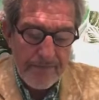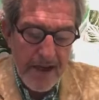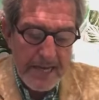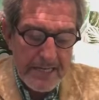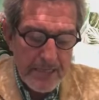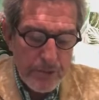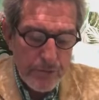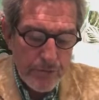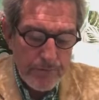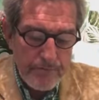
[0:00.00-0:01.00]
of
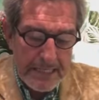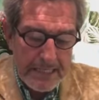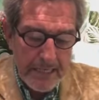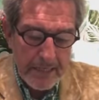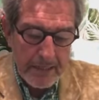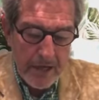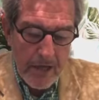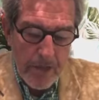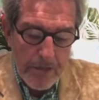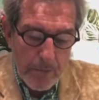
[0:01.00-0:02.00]
finding new the meaning.
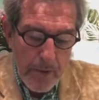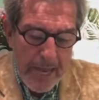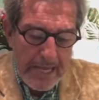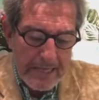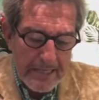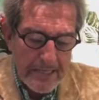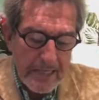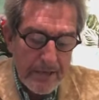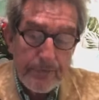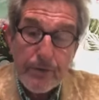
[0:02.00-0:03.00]
The way
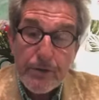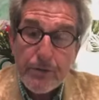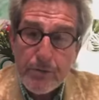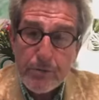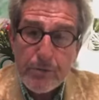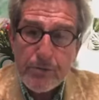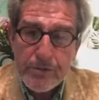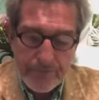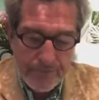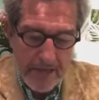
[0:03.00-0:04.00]
is here for
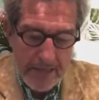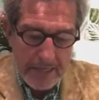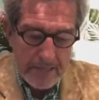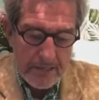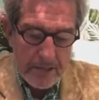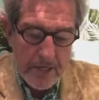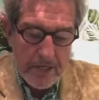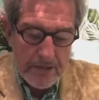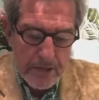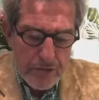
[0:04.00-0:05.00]
you to find.
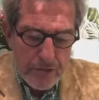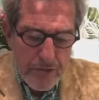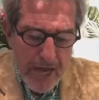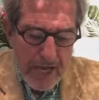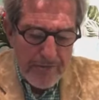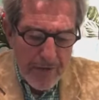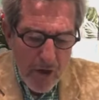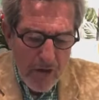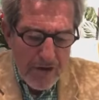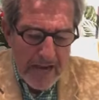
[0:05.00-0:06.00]
So
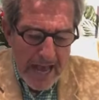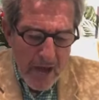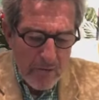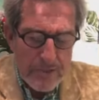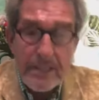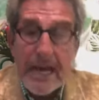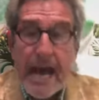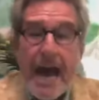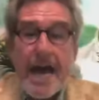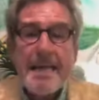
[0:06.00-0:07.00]
strive on out,
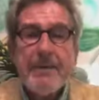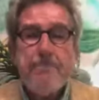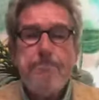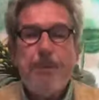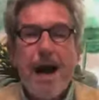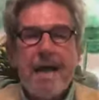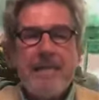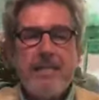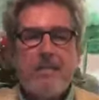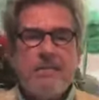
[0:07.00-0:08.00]

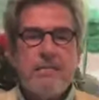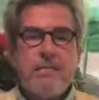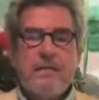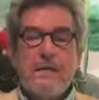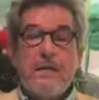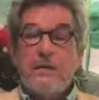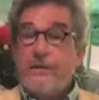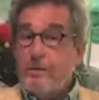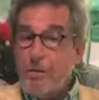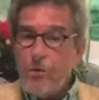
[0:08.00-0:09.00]
unbind
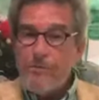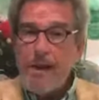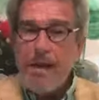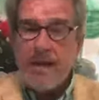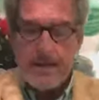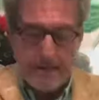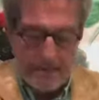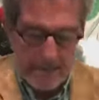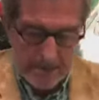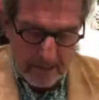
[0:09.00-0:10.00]
your
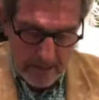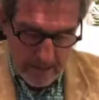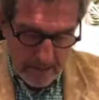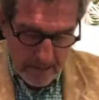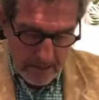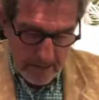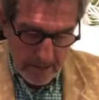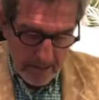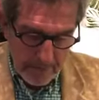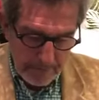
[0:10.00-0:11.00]
mind.
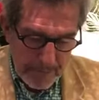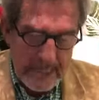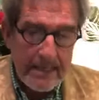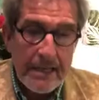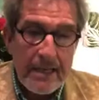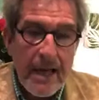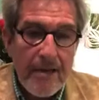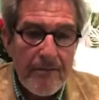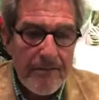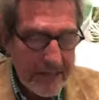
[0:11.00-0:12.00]
Be the
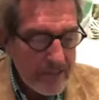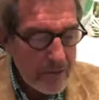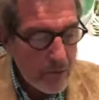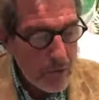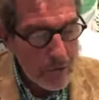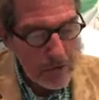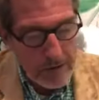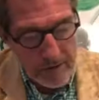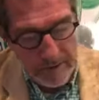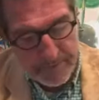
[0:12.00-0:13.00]
love in
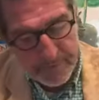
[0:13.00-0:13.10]
all